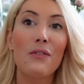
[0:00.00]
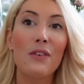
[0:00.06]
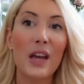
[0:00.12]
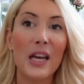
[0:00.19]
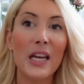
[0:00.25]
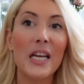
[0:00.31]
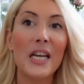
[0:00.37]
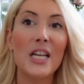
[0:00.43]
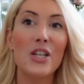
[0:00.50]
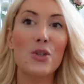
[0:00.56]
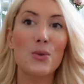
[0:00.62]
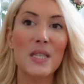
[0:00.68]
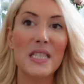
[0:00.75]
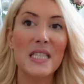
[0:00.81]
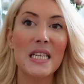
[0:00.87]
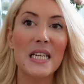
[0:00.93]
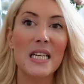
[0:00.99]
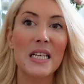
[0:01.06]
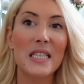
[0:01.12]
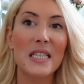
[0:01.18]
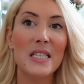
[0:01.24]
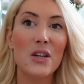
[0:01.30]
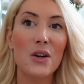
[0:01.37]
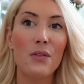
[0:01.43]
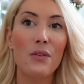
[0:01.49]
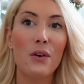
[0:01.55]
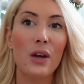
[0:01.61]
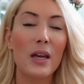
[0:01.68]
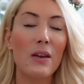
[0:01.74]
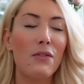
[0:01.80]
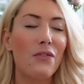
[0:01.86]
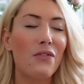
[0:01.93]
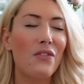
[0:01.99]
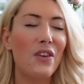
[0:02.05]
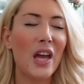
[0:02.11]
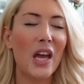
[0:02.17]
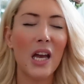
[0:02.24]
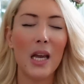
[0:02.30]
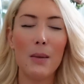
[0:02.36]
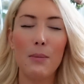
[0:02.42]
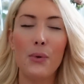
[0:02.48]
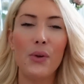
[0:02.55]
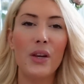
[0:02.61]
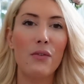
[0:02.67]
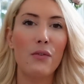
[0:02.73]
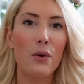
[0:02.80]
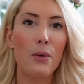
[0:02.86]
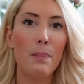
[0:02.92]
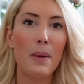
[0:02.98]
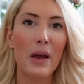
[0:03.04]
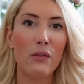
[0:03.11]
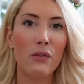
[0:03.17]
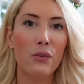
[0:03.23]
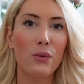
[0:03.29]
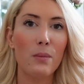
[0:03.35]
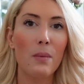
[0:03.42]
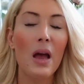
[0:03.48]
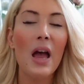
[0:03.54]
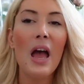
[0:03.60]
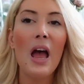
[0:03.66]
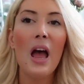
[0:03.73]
very interesting discovery, very beautiful perfume.